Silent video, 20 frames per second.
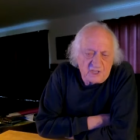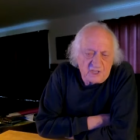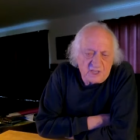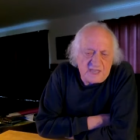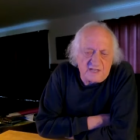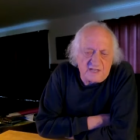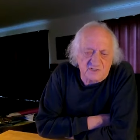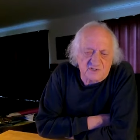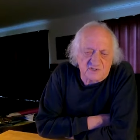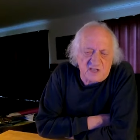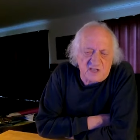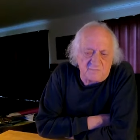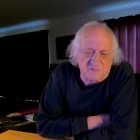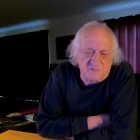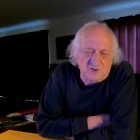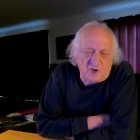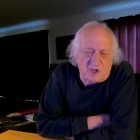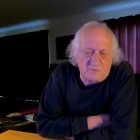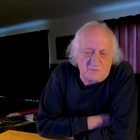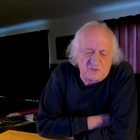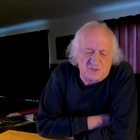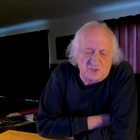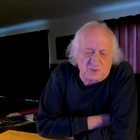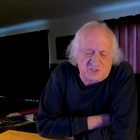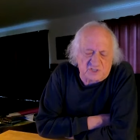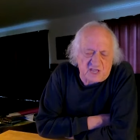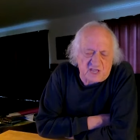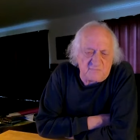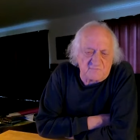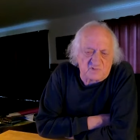and sometimes you're
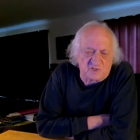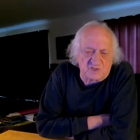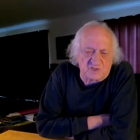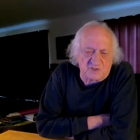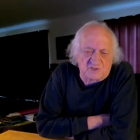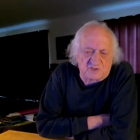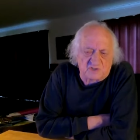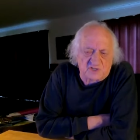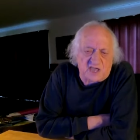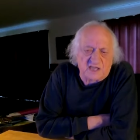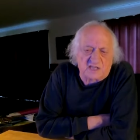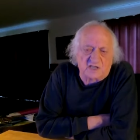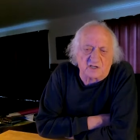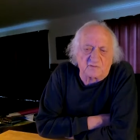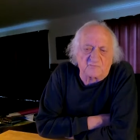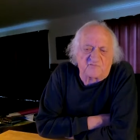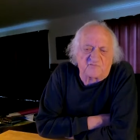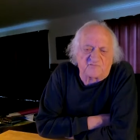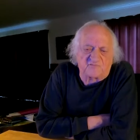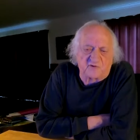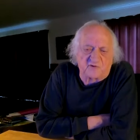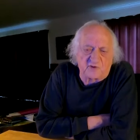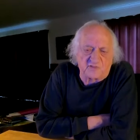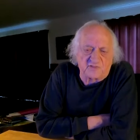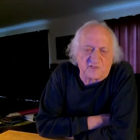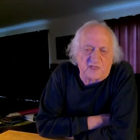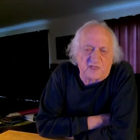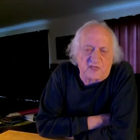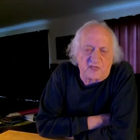tempted to take it further